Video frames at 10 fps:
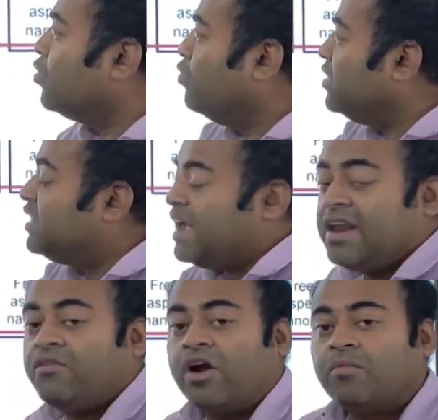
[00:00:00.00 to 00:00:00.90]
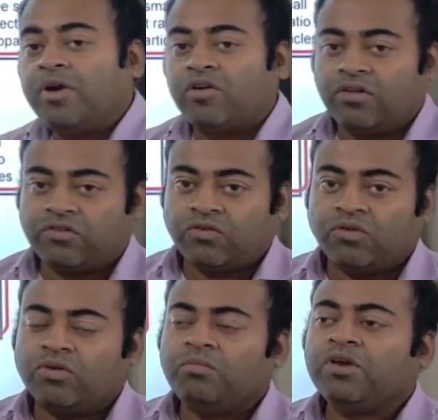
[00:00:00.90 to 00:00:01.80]
with the environment
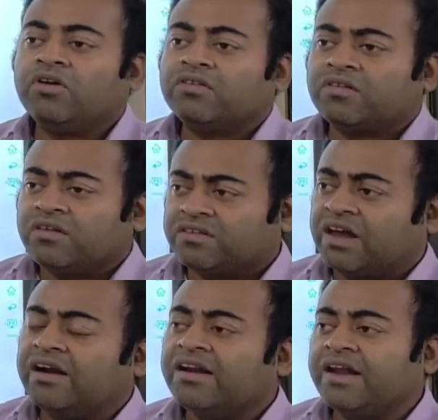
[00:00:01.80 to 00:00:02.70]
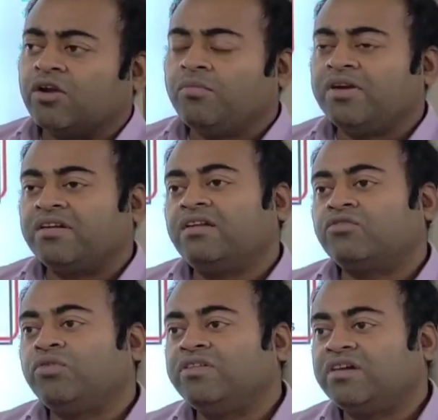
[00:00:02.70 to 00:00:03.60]
also, because certain
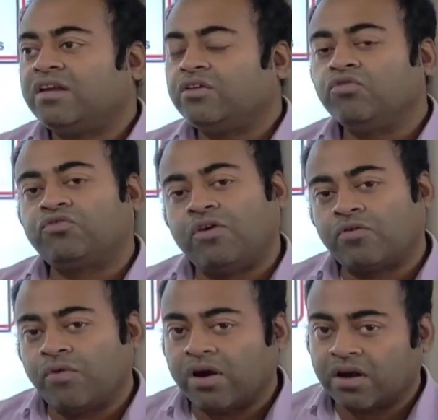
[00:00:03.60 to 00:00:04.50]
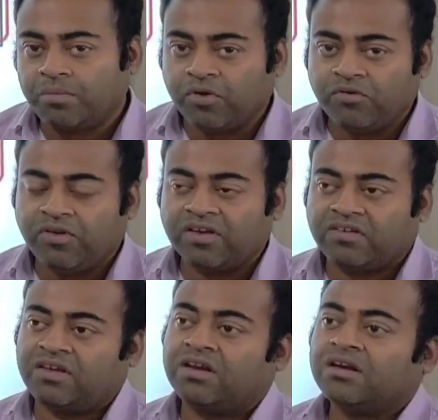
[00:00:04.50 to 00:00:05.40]
nanomaterials which are used for water
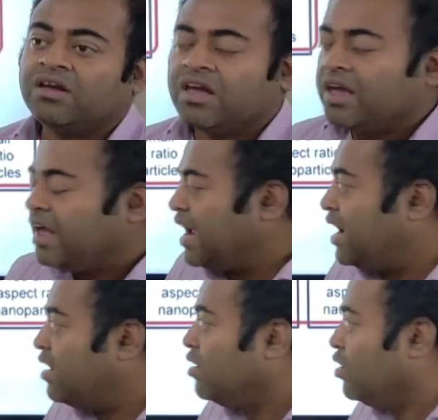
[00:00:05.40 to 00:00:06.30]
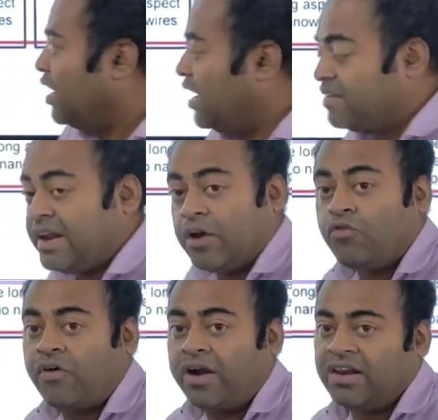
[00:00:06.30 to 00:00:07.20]
purification and as
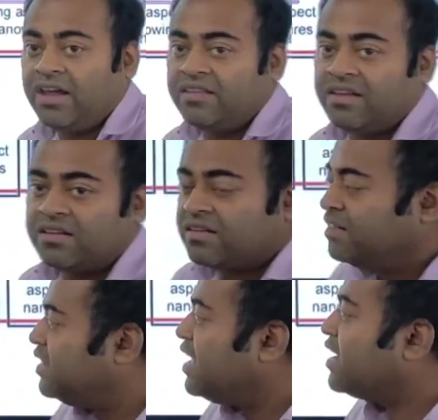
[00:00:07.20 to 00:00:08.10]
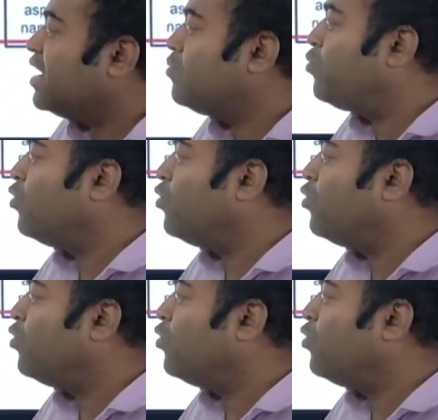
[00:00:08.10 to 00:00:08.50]
nano fertilizers, they can